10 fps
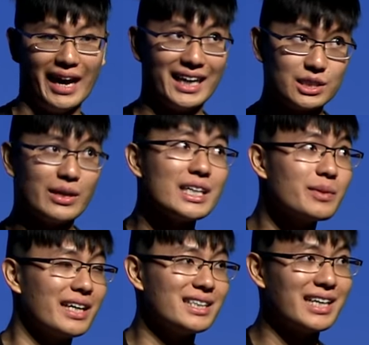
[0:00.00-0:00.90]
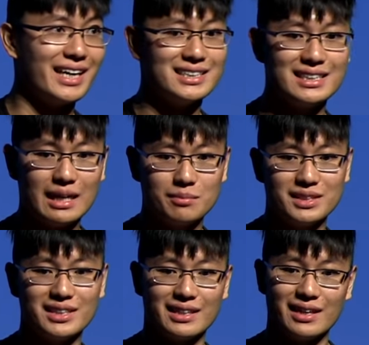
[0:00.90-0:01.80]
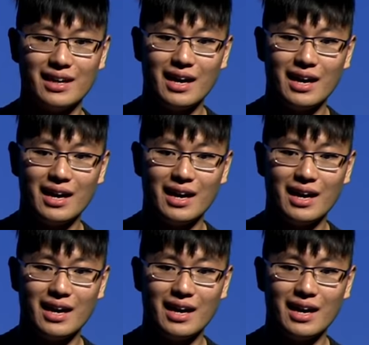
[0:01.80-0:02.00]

And so that's where the anxiety comes in.